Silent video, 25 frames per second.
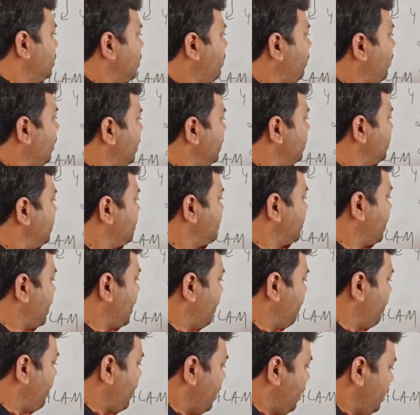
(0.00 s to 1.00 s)
So what is the
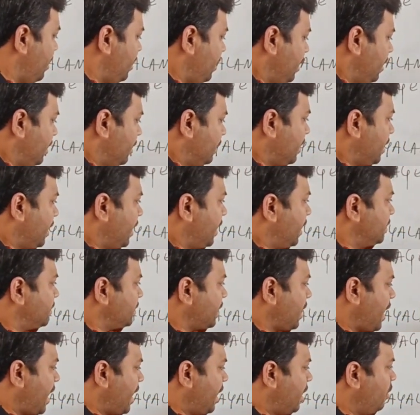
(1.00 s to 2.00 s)
string 1? That is
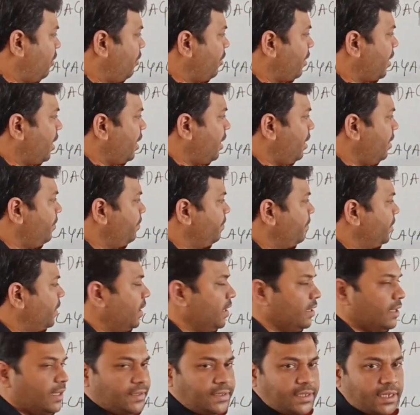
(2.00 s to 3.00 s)
hello here
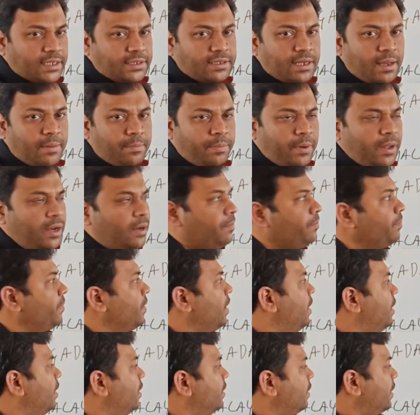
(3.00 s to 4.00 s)
in this example.
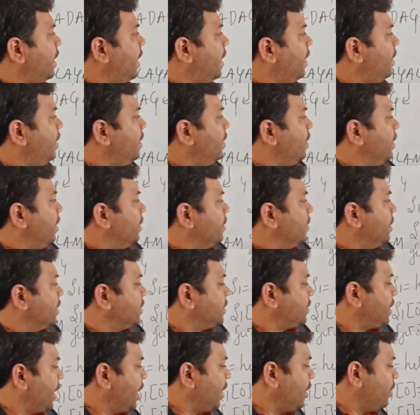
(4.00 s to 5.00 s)
Then the
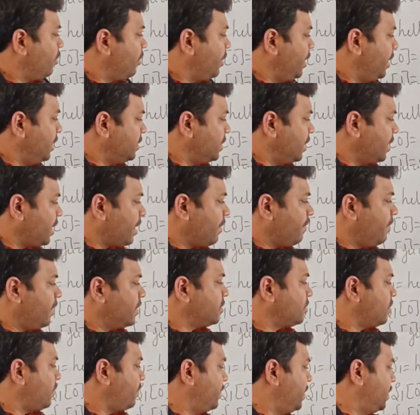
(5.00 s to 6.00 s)
string 2 is
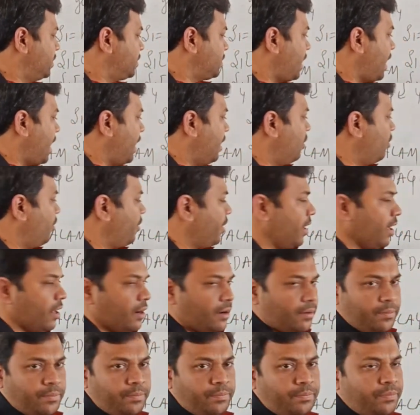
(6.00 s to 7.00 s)
reverse of this hello
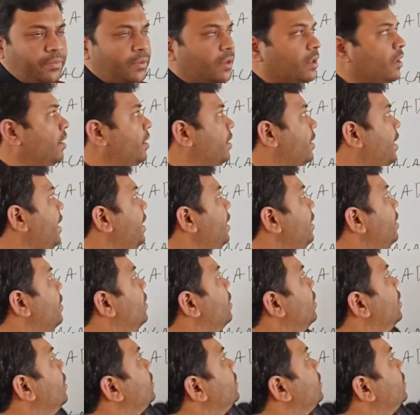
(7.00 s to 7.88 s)
here. Right?